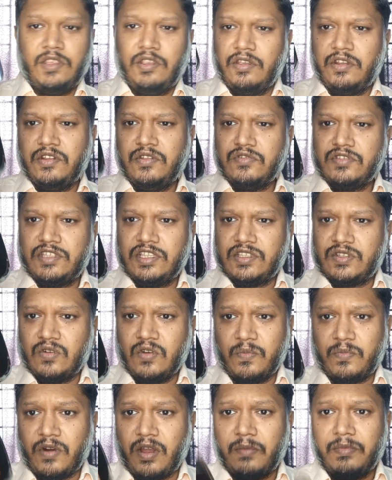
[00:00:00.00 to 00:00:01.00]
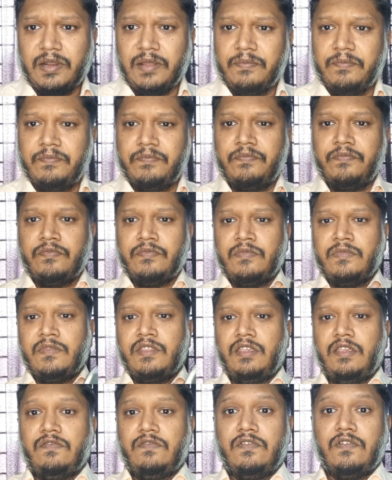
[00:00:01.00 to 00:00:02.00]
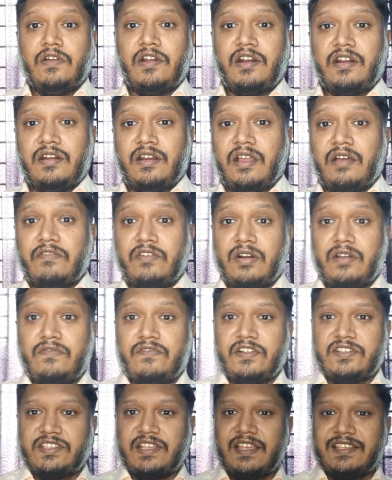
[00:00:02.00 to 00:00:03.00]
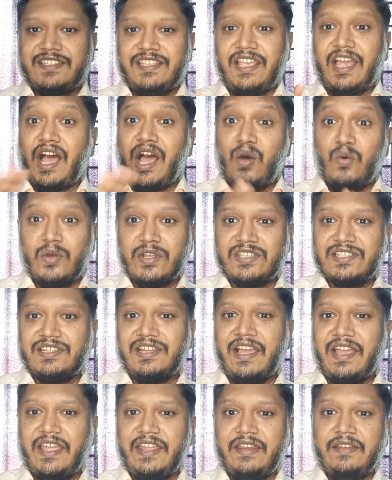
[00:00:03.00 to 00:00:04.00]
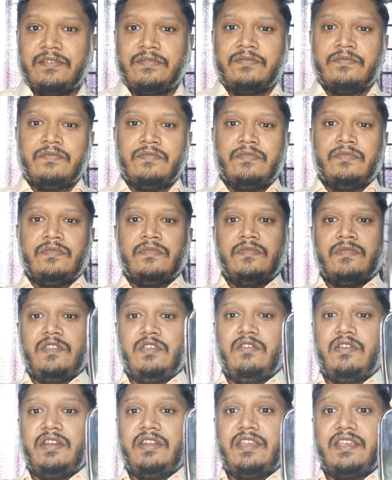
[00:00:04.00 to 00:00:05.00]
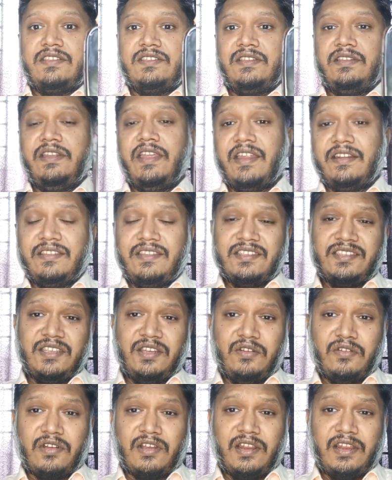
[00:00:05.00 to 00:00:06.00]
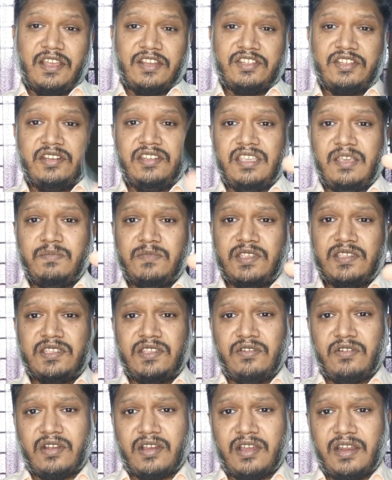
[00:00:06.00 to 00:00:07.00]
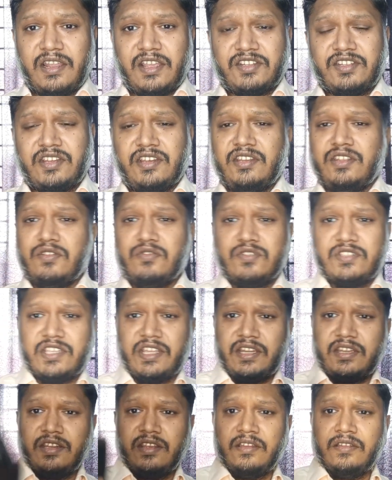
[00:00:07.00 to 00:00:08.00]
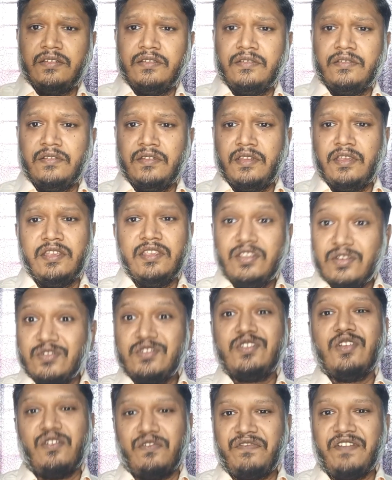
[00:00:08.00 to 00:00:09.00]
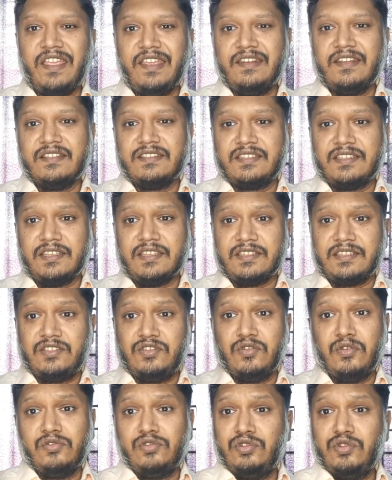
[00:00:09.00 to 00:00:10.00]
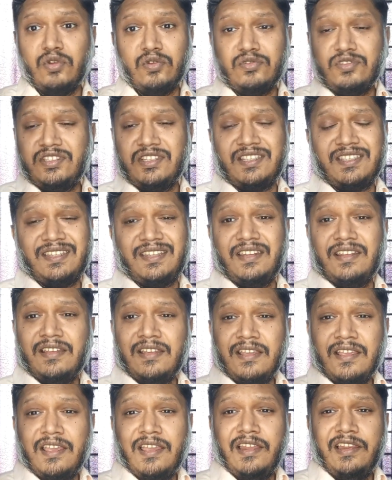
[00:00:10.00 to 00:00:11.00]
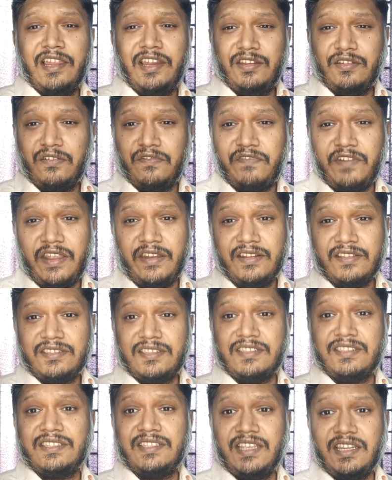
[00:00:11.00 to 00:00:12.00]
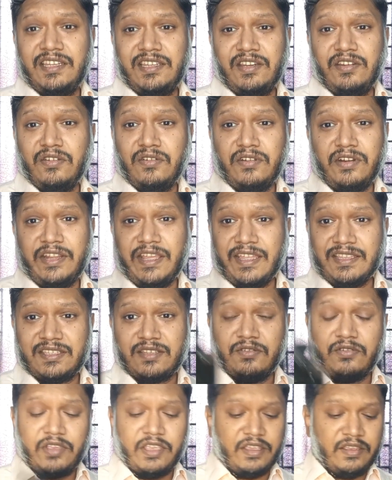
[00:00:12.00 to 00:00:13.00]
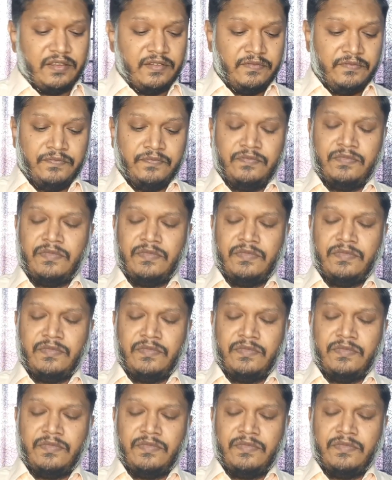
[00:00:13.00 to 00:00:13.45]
You can use this, no problem. If you are a lover of Rasasi Hawas line, you can get this in your collection, keep this in your collection, use it. Use your fragrances, don't just let your fragrances sit in your desk, okay?